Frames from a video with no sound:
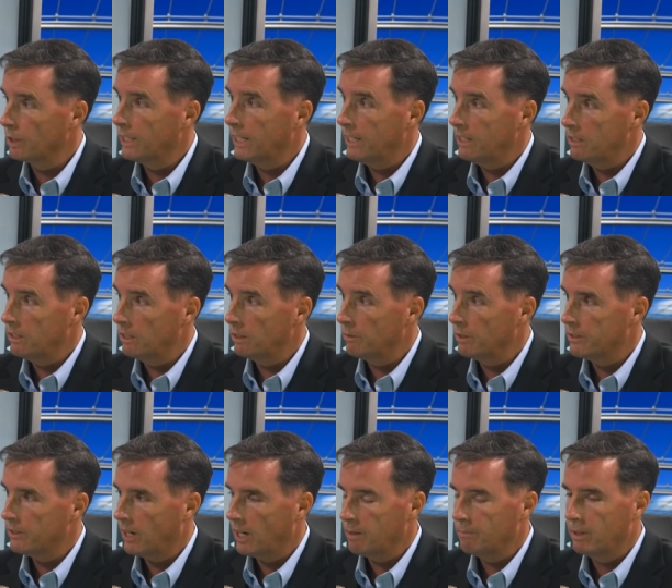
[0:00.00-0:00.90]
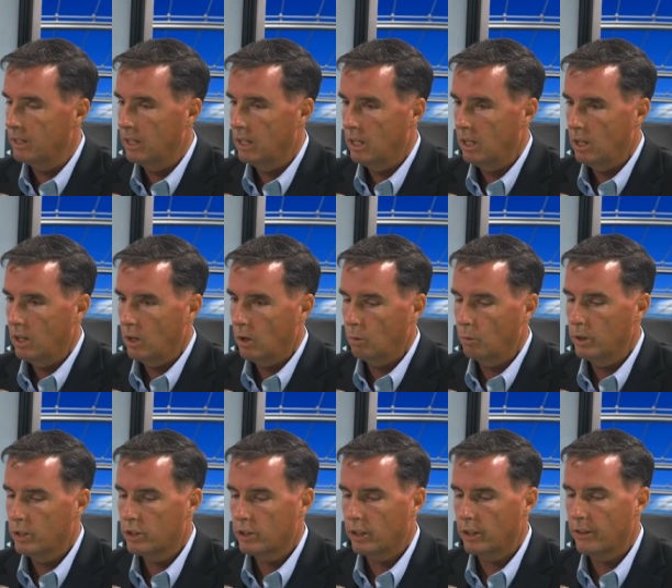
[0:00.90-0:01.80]
getting near retirement, we
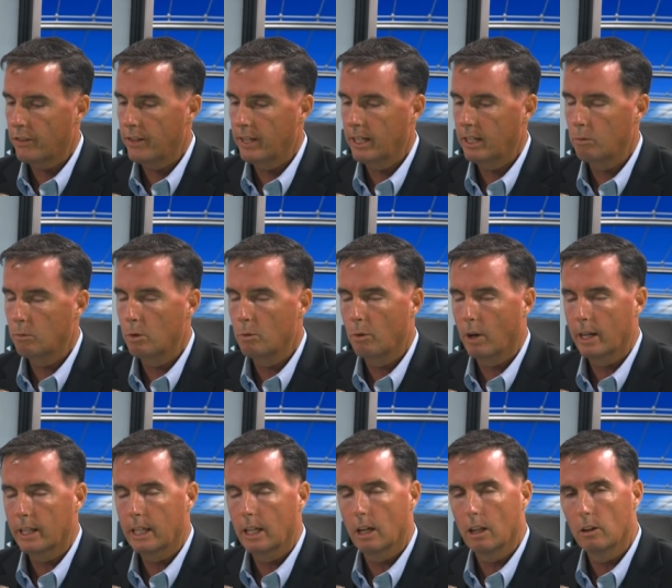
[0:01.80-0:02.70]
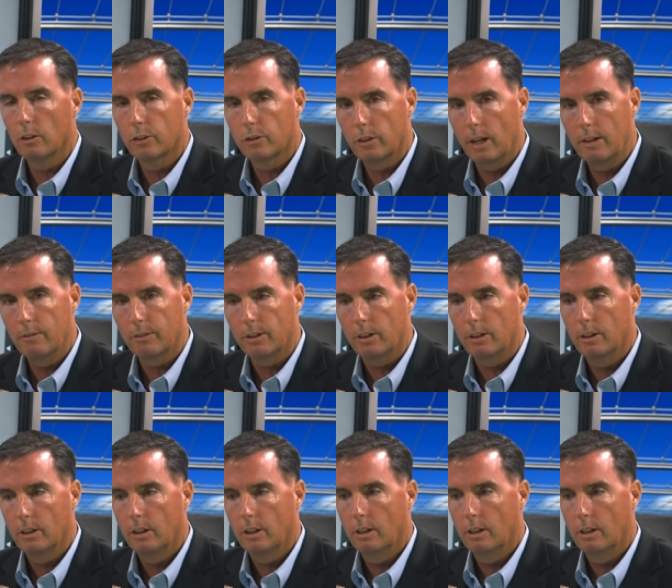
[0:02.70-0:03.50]
start thinking we want to get a little safer.